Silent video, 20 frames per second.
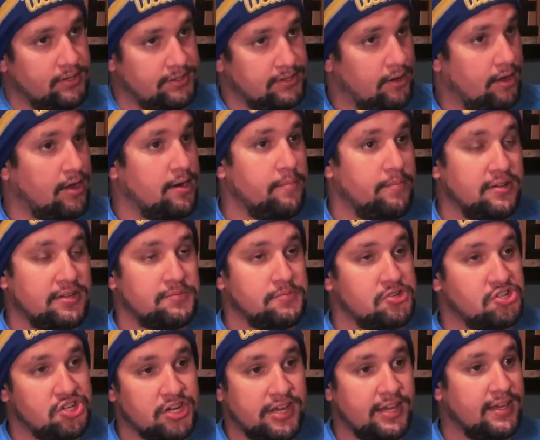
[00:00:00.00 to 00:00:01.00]
autonomous
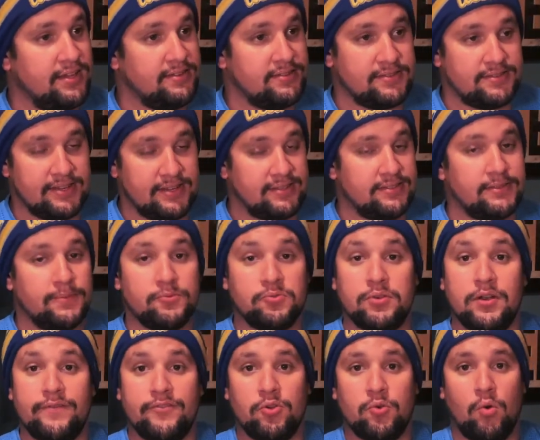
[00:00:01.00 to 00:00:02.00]
machines, systems,
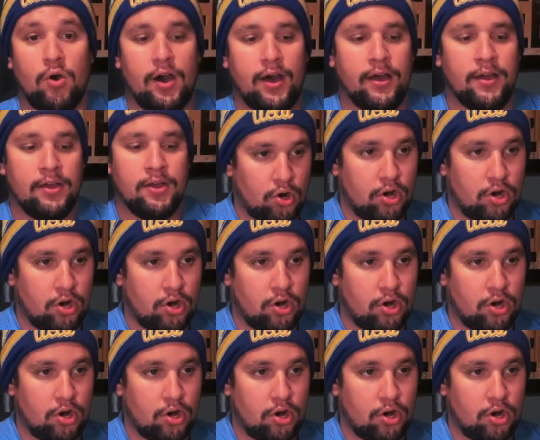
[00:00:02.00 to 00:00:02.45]
whatever you want,